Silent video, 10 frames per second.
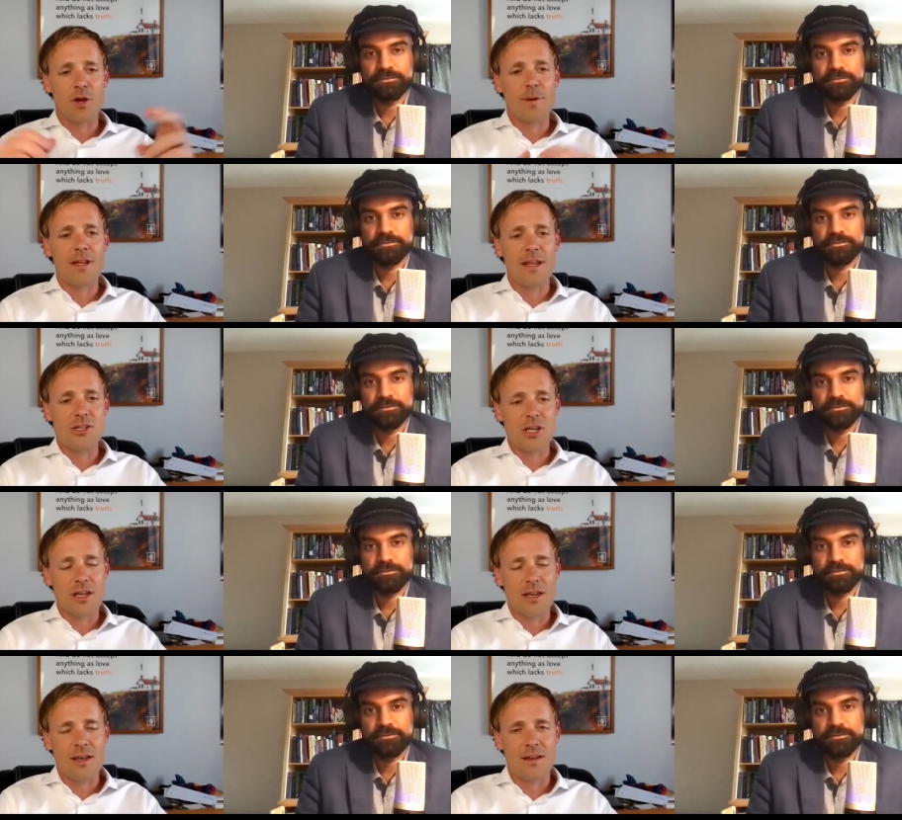Speaker 1: going to be
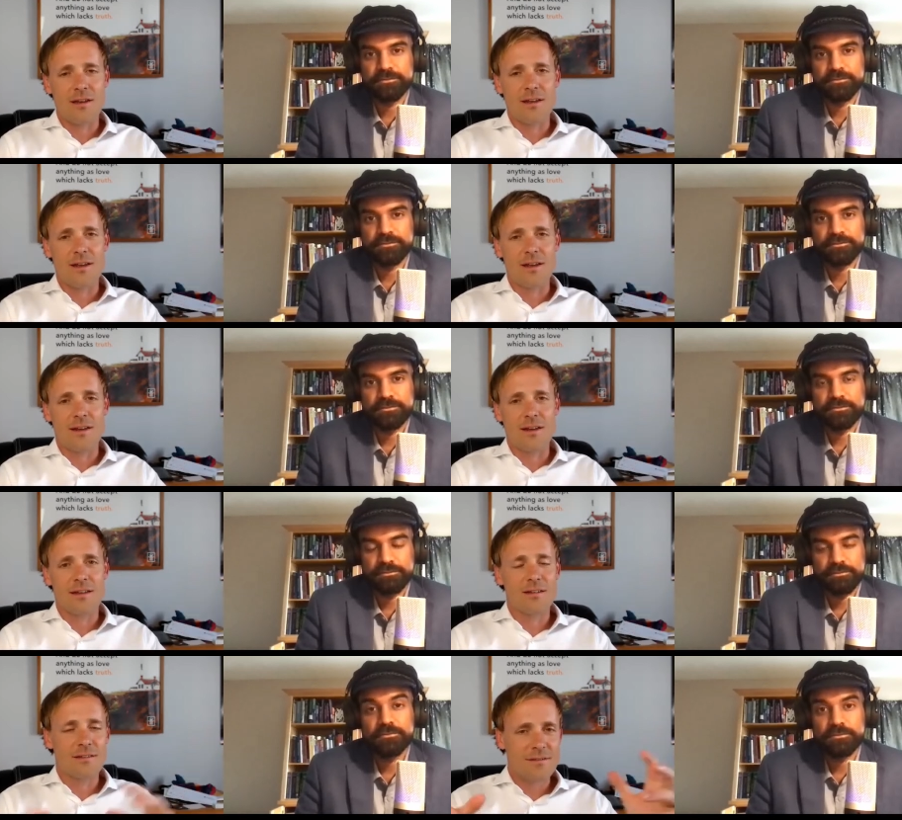teaching in, in
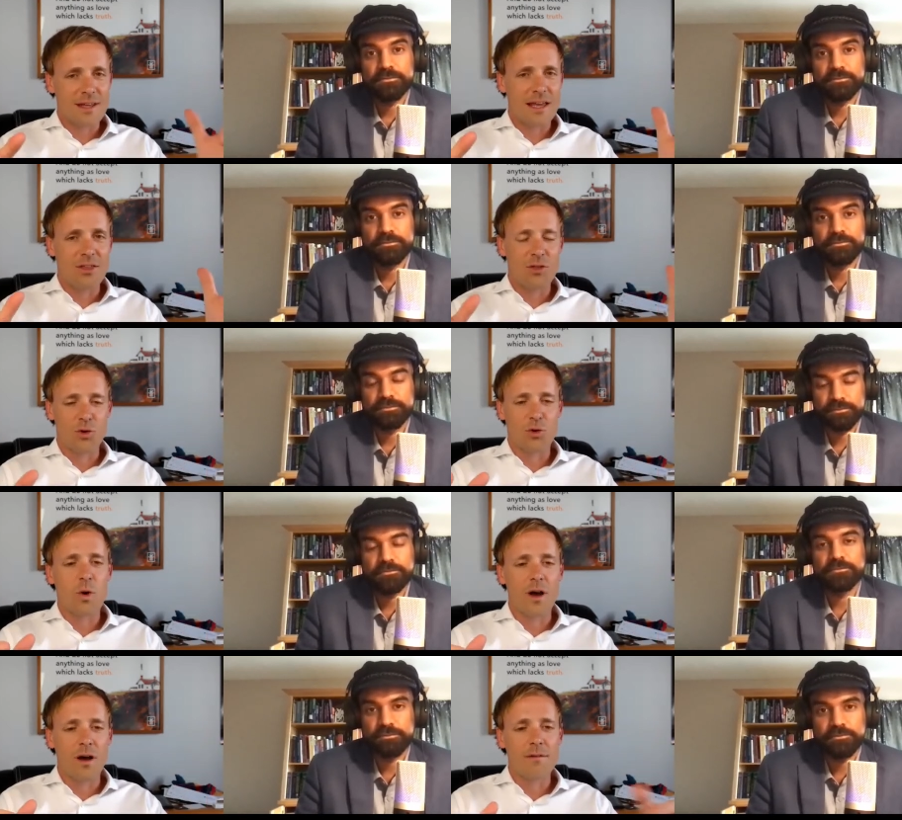K through
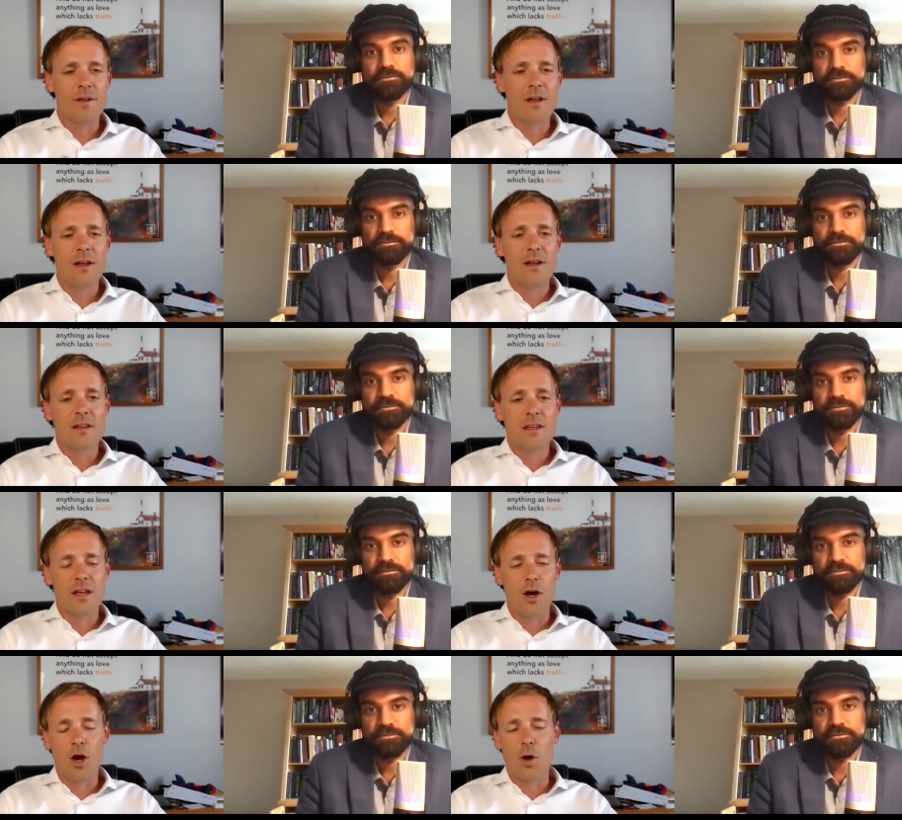12
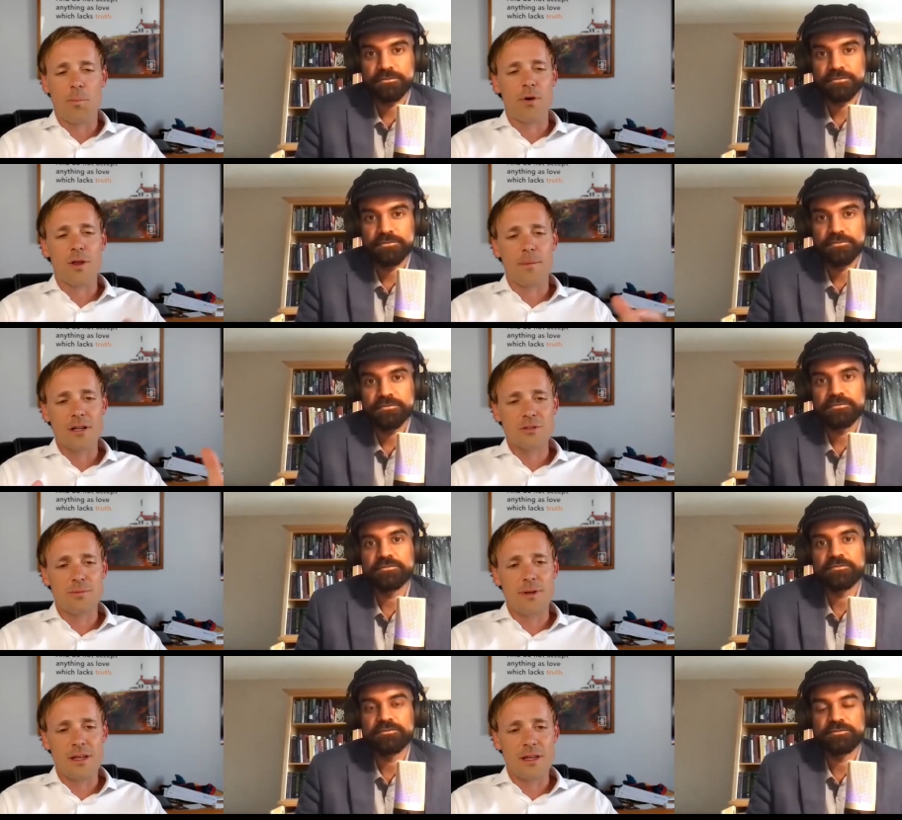can all pretty
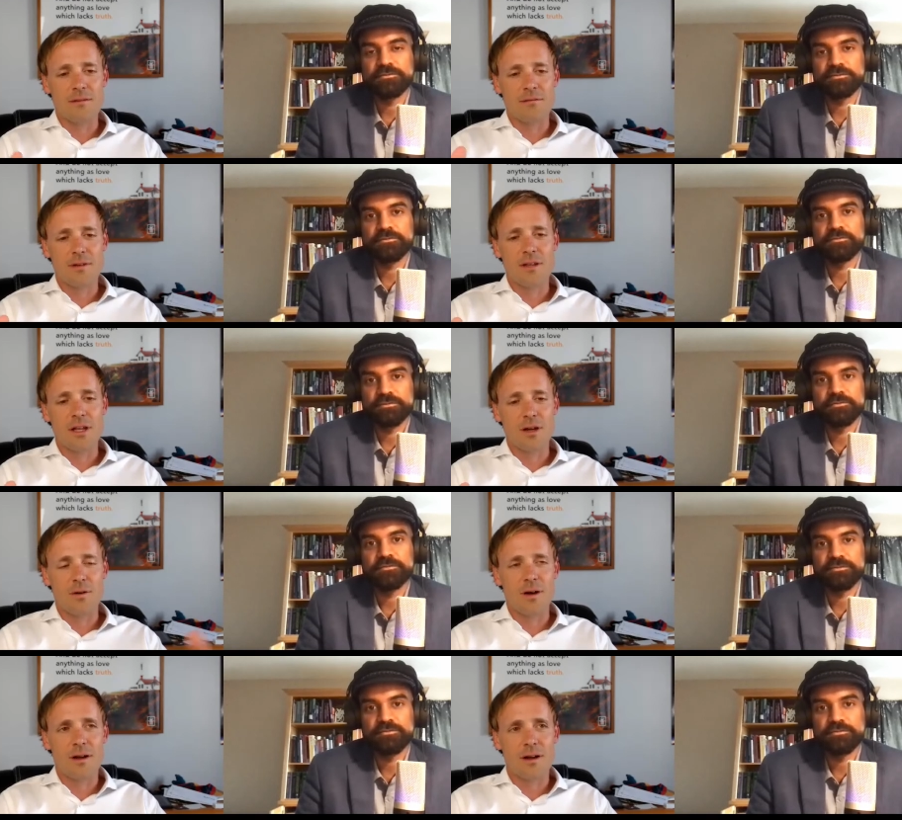much be, you
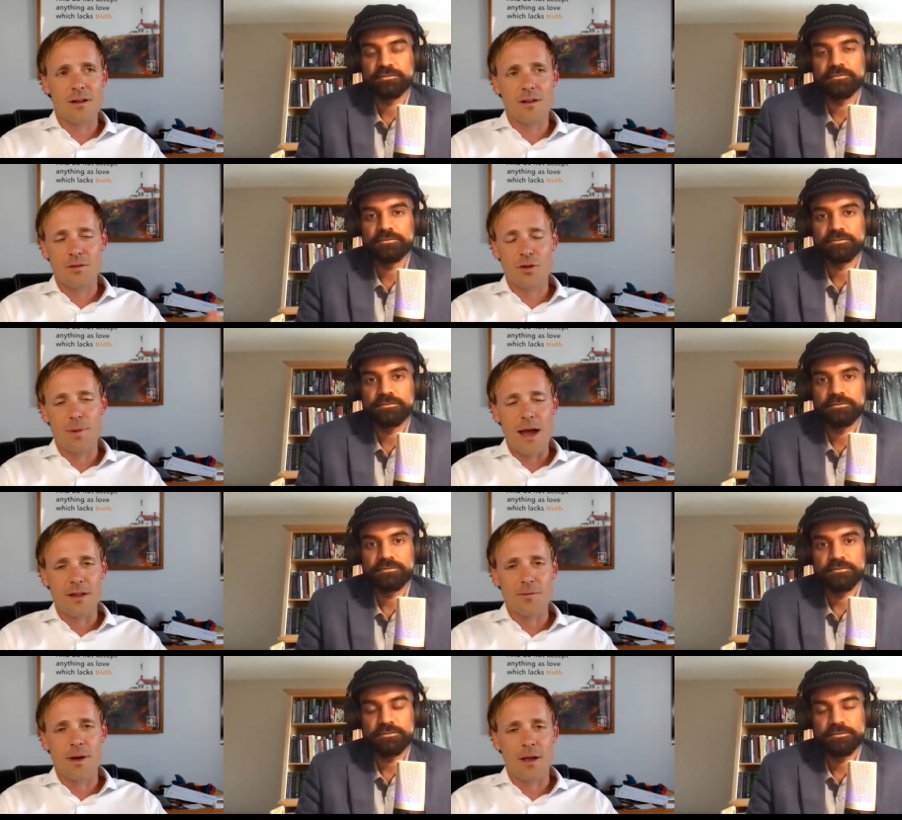know,
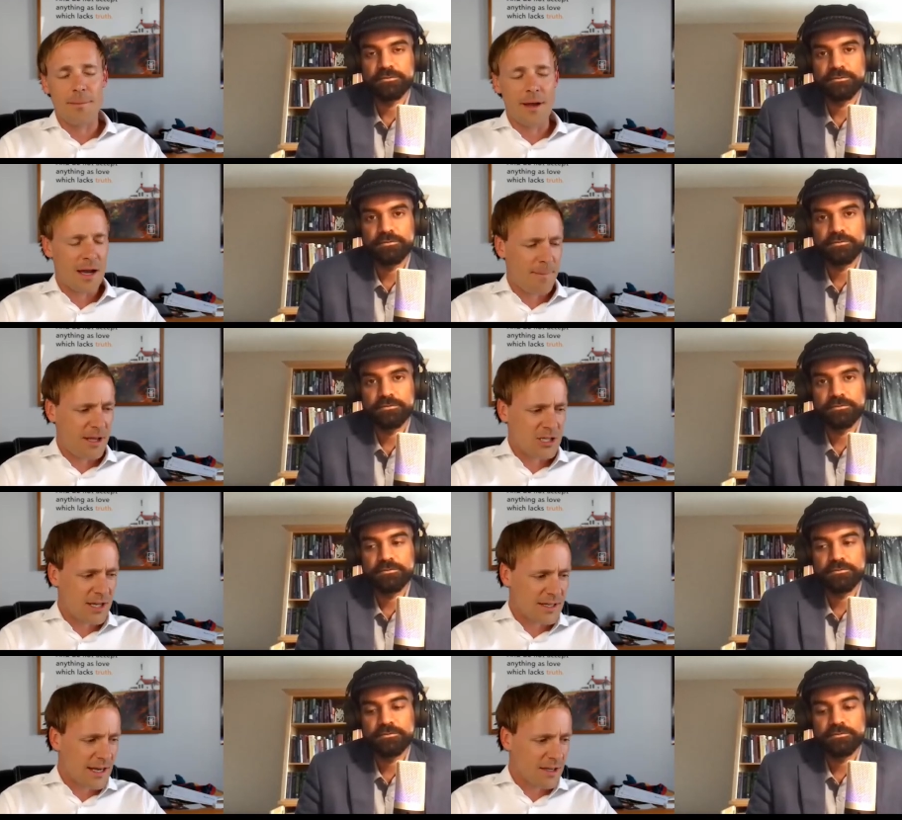surpassed by, by
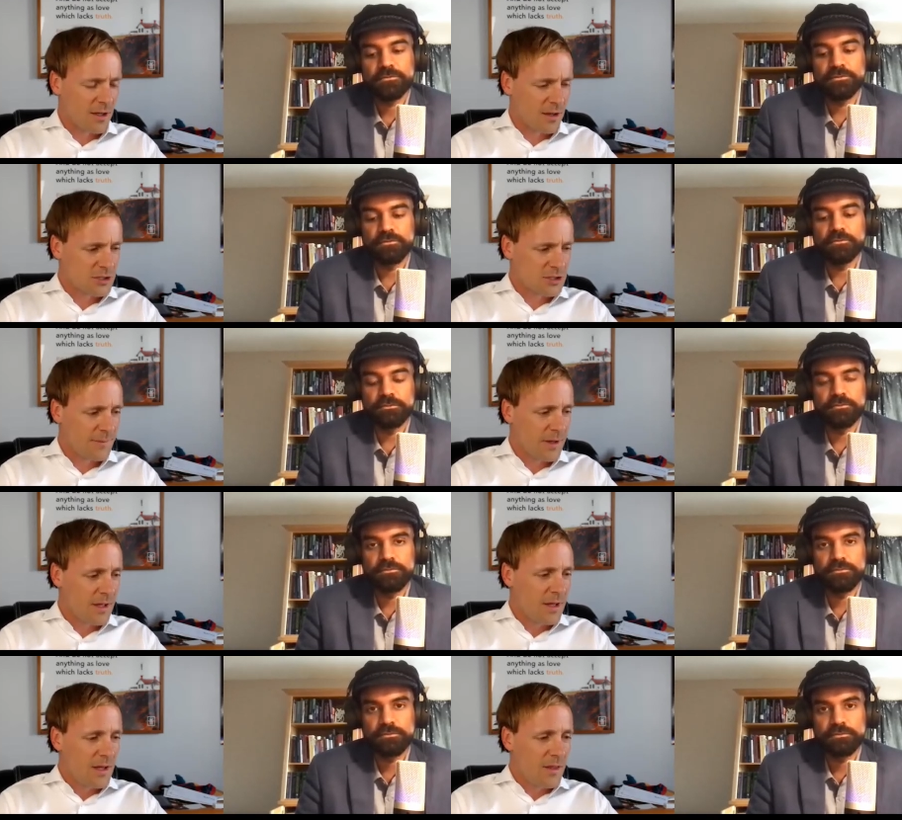automation and technology. Mm.
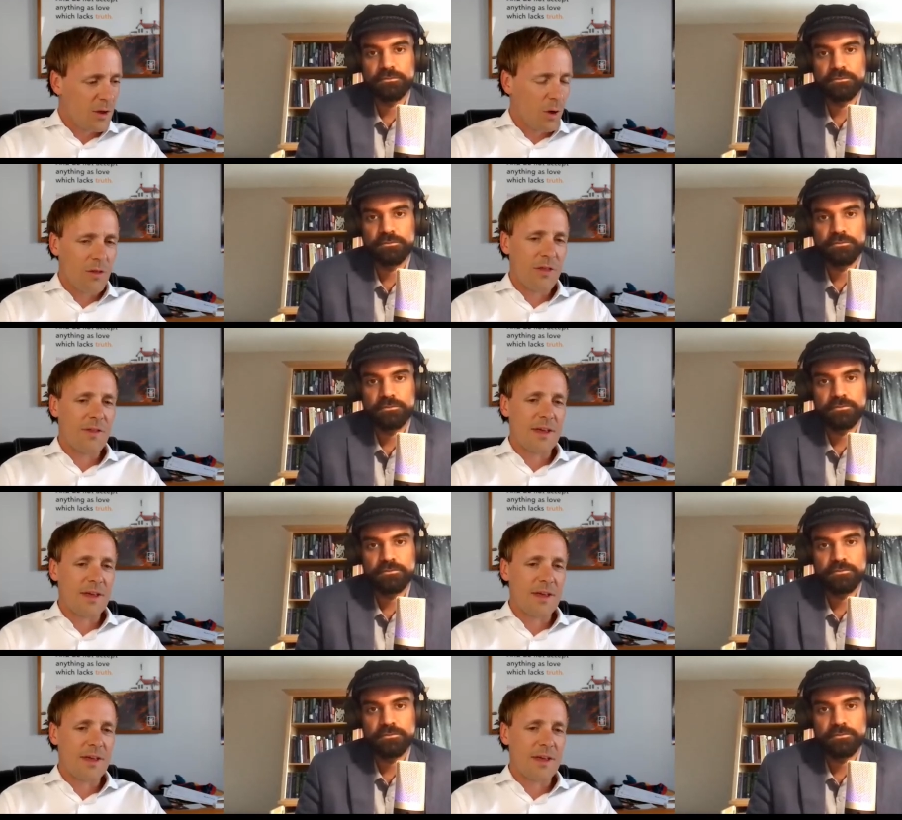The only thing